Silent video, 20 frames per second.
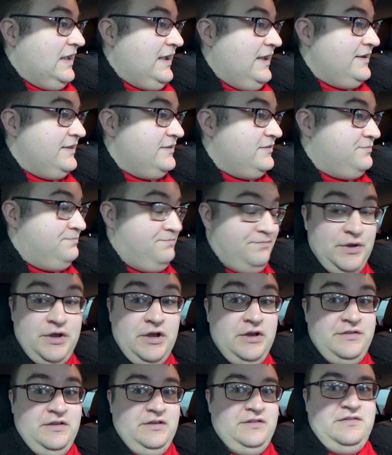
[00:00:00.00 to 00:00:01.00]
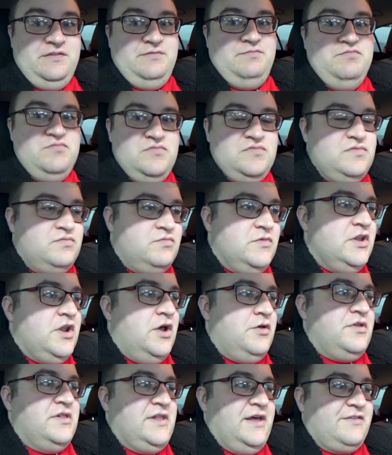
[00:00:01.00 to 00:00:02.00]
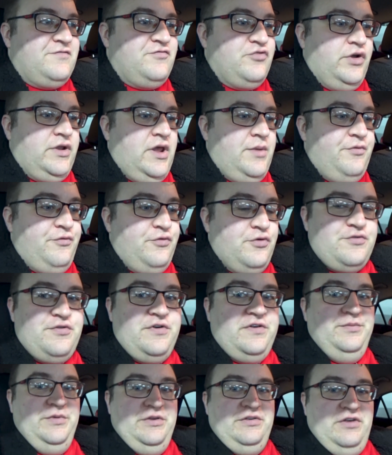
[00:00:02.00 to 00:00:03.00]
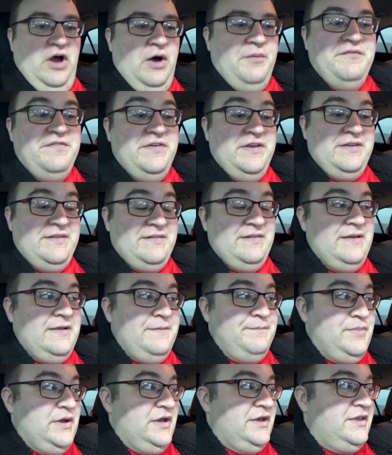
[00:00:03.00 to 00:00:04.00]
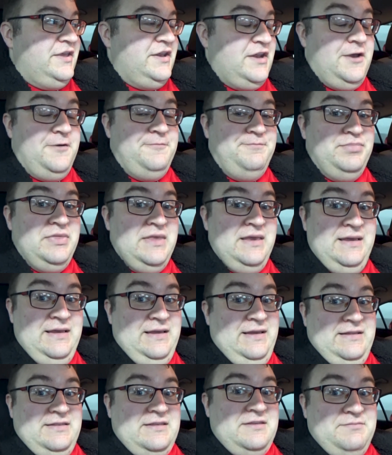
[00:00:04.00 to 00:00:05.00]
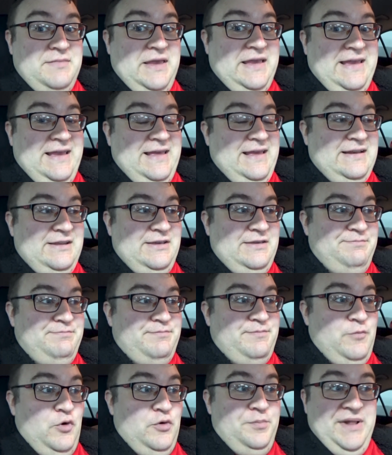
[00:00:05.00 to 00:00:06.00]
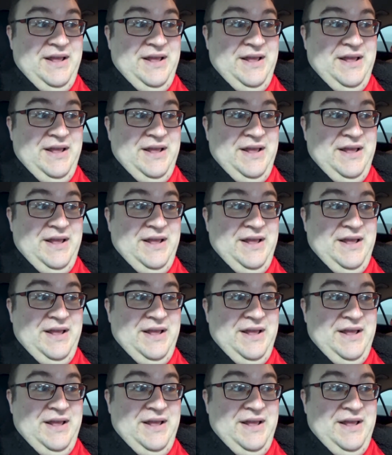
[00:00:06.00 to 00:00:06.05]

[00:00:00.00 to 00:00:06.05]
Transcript: And it's because it's, you know, the last Friday before Christmas, obviously, but, you know, doesn't make it any more